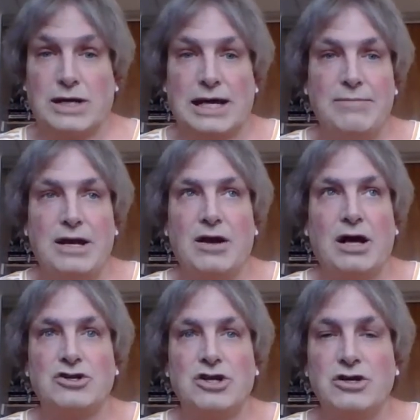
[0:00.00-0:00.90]
He may
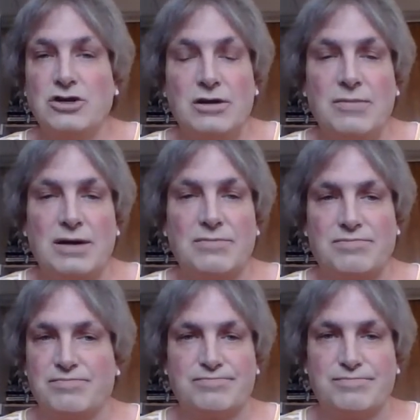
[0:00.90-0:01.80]
not judge,
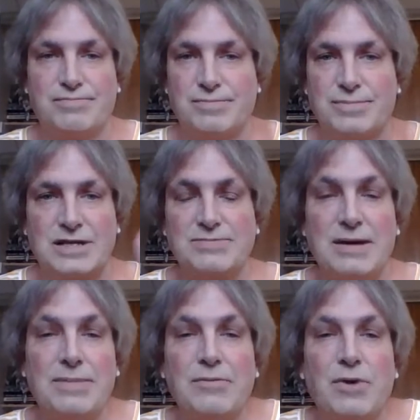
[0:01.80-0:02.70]
this
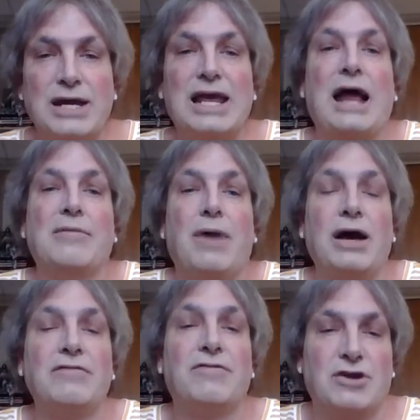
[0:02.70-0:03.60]
may be what he had in
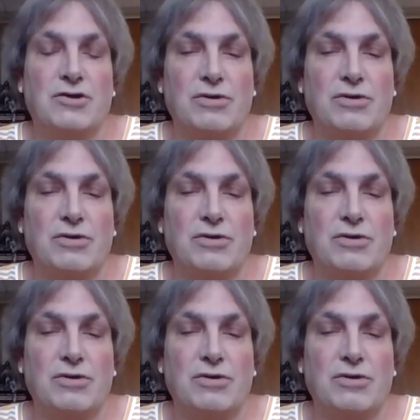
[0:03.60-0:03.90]
mind for you.